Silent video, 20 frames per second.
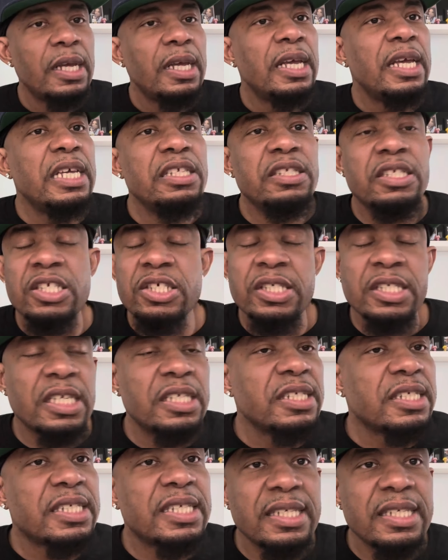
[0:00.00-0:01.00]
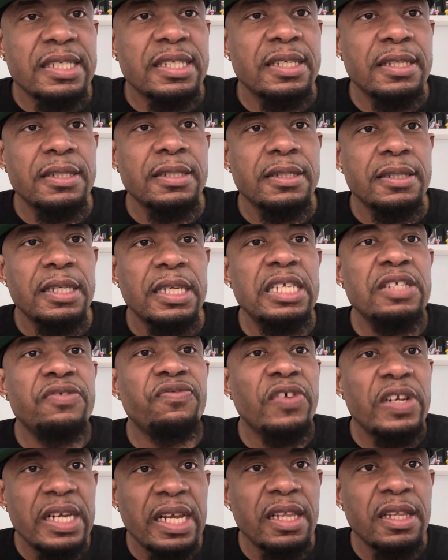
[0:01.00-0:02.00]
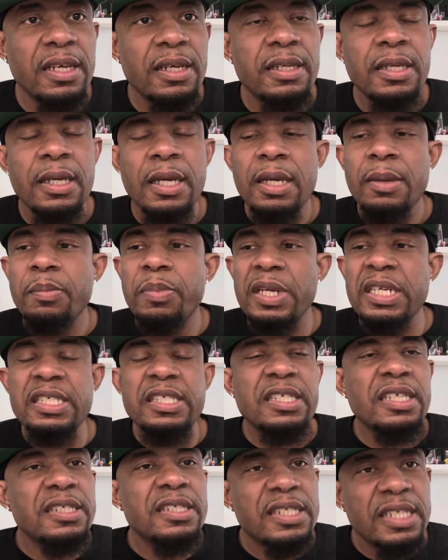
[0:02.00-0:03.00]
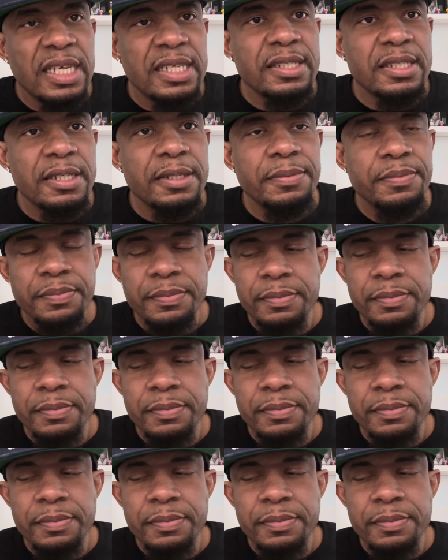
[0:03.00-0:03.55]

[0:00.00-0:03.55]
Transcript: He's just consistent. He's vanilla, but he's consistent,